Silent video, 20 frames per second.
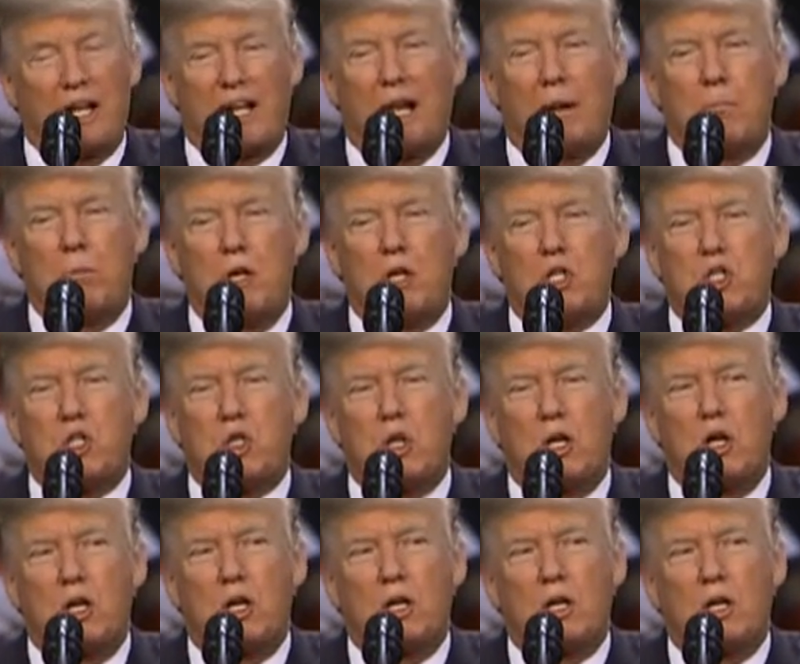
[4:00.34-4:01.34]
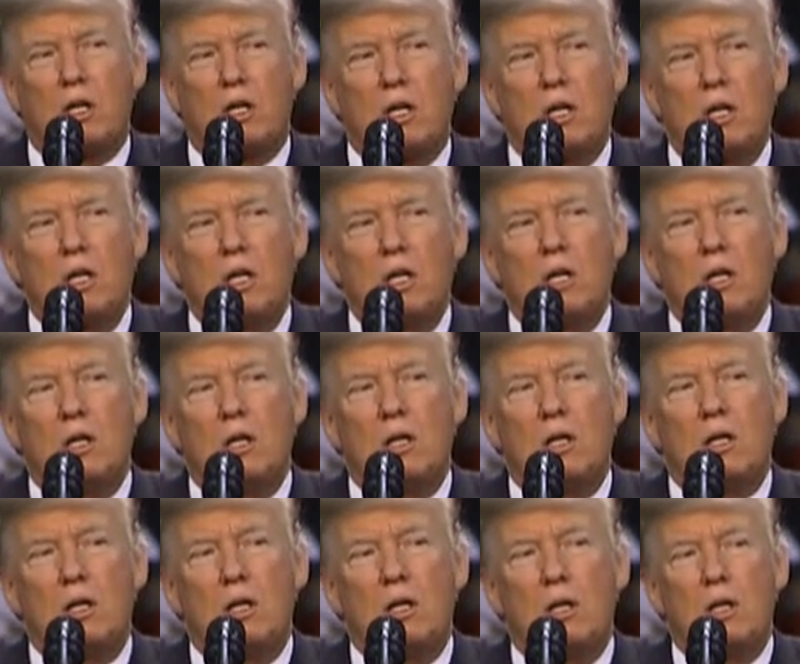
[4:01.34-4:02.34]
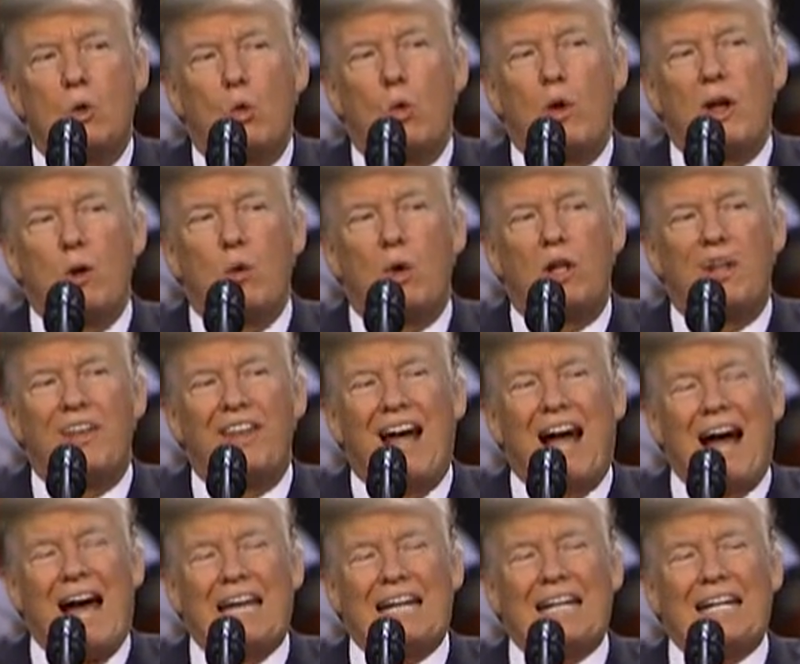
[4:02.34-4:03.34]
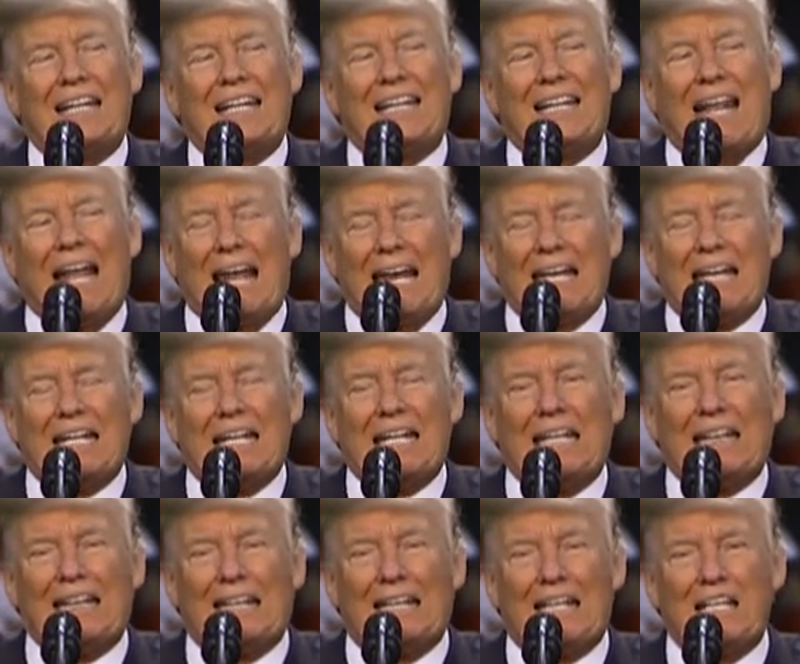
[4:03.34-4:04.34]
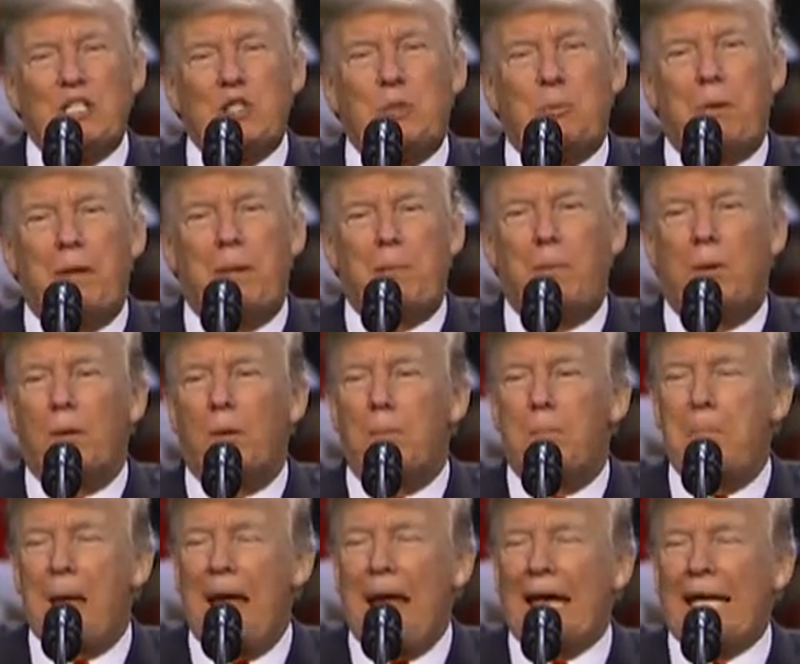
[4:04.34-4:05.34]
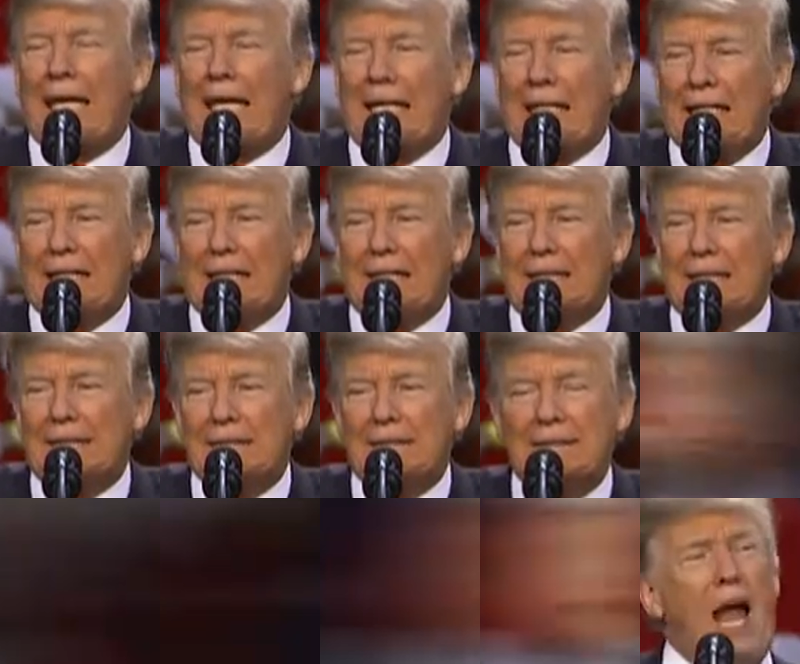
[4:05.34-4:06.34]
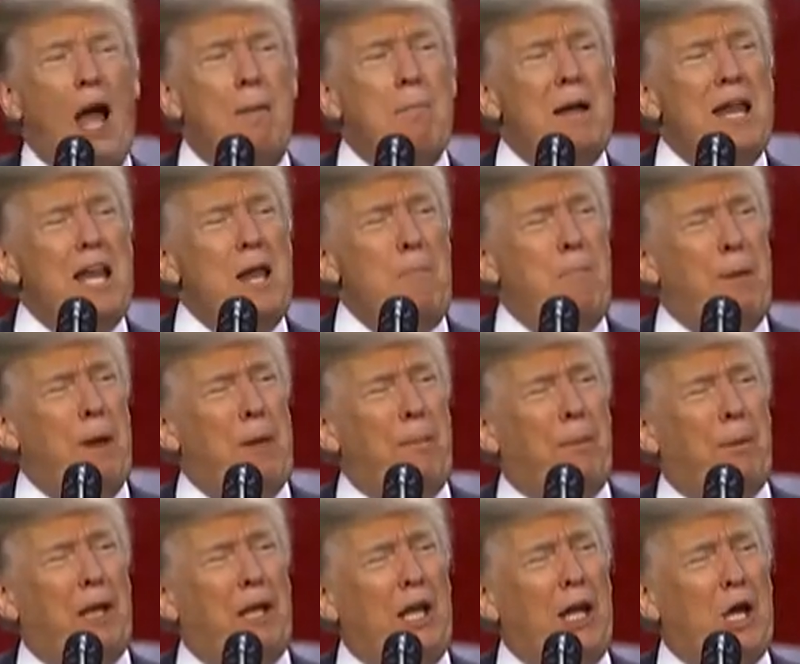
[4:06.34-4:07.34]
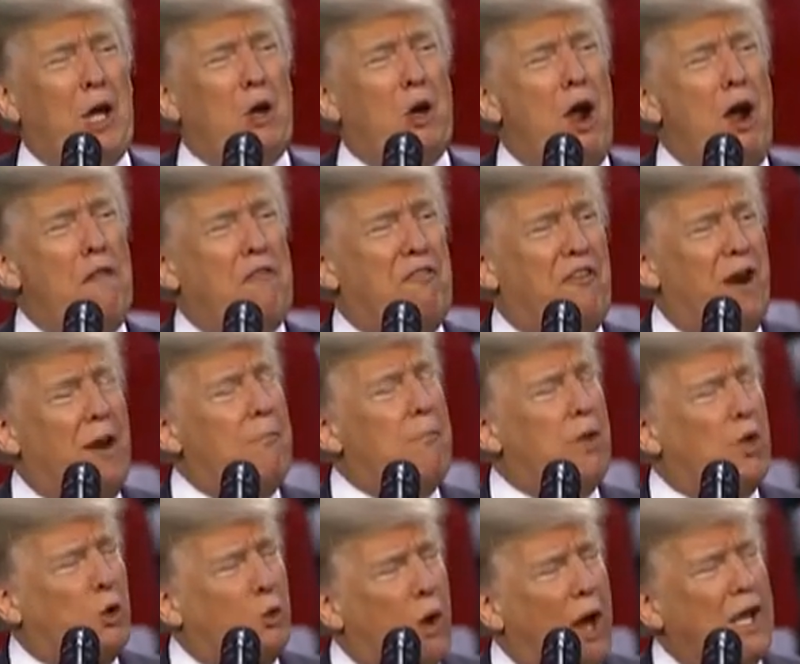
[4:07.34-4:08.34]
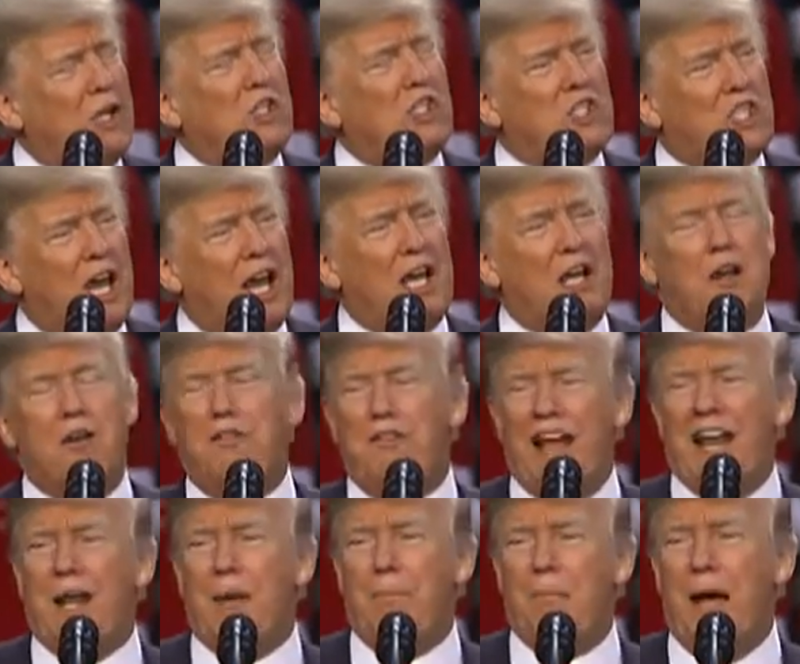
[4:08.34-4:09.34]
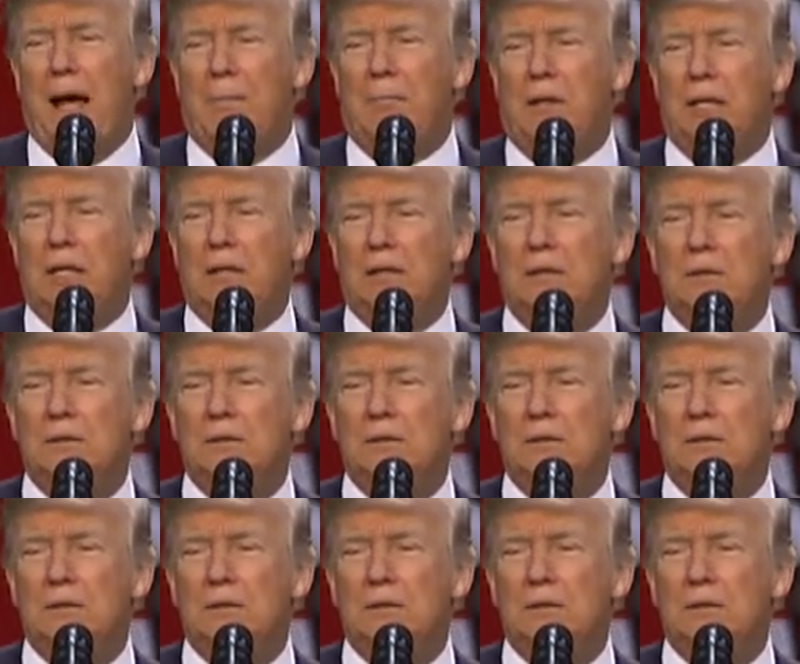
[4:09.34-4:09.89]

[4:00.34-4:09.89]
to get much stronger, we will not let these people back in. How many people here are from the great state of Alabama?